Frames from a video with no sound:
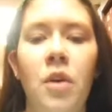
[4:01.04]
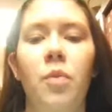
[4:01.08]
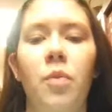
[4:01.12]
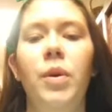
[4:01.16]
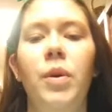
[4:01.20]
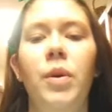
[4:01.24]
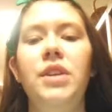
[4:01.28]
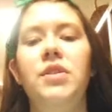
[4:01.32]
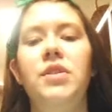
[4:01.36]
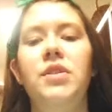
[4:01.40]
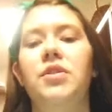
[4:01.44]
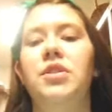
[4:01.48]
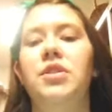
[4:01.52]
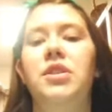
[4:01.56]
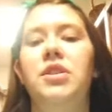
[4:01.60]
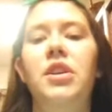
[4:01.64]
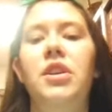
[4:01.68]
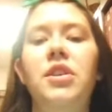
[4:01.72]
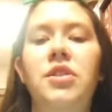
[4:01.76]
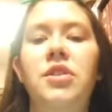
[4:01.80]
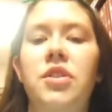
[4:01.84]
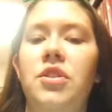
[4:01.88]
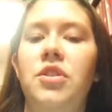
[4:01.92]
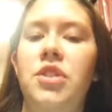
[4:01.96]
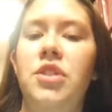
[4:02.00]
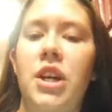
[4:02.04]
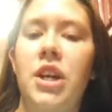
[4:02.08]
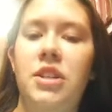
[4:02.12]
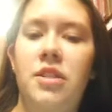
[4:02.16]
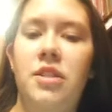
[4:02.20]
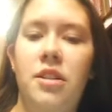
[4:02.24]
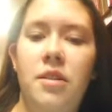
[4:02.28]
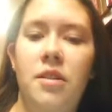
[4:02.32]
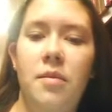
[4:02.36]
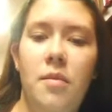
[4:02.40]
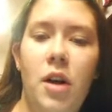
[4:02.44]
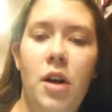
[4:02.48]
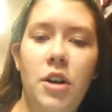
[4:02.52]
Research still suggests
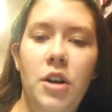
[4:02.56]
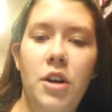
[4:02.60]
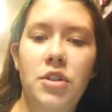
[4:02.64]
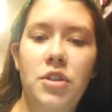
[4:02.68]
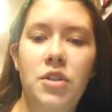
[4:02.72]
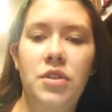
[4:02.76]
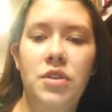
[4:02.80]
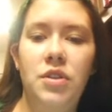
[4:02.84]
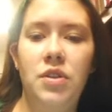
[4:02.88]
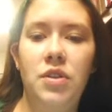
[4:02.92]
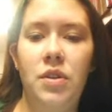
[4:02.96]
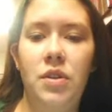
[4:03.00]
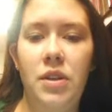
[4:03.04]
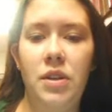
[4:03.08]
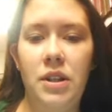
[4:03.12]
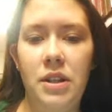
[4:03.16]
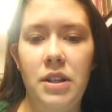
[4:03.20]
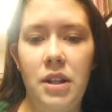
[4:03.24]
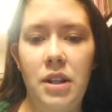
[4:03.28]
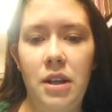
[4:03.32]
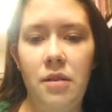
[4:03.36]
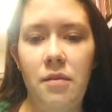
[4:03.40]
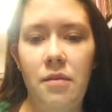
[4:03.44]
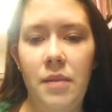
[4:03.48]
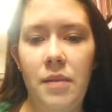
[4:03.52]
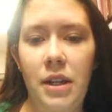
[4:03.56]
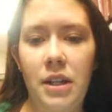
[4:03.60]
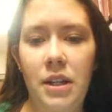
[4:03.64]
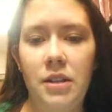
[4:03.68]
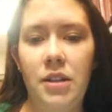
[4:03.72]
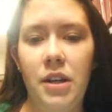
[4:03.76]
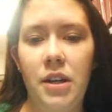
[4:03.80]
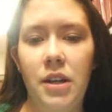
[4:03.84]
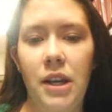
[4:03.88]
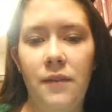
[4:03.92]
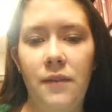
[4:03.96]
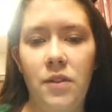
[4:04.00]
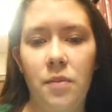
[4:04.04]
that the marginal student admitted
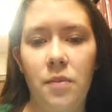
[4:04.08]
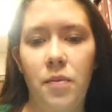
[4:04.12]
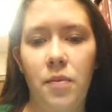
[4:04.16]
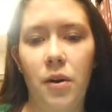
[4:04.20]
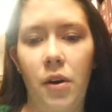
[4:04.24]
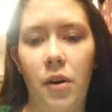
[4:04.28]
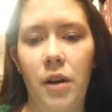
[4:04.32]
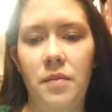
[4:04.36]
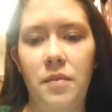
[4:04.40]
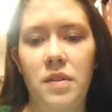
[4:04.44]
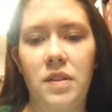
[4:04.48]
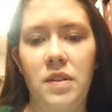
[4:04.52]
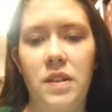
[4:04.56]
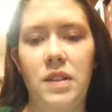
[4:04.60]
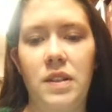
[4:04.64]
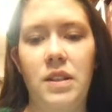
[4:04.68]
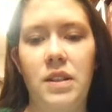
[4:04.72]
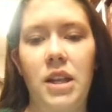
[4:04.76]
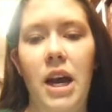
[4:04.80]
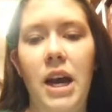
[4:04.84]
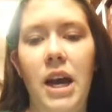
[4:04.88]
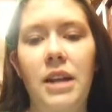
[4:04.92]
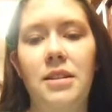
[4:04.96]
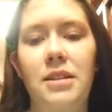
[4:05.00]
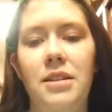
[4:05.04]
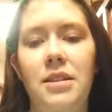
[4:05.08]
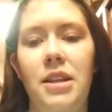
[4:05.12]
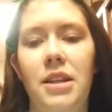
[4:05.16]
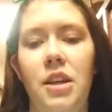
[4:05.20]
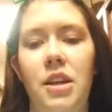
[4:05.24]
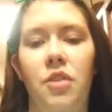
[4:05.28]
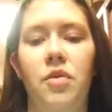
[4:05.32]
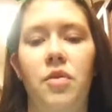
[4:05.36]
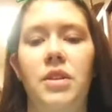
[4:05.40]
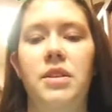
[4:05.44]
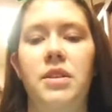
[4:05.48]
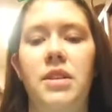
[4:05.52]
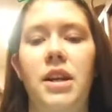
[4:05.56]
to gifted programs does not see
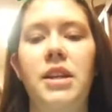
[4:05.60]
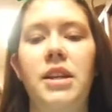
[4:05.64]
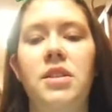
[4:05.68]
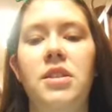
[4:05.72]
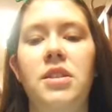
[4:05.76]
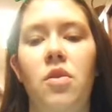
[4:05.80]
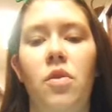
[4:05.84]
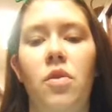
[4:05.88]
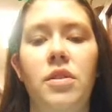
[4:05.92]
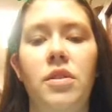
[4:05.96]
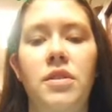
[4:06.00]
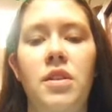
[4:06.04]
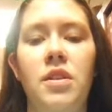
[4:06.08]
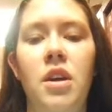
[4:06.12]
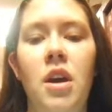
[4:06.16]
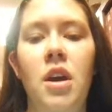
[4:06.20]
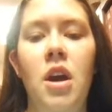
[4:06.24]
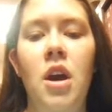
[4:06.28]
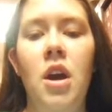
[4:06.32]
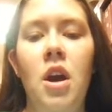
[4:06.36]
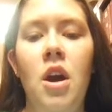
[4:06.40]
increased test scores.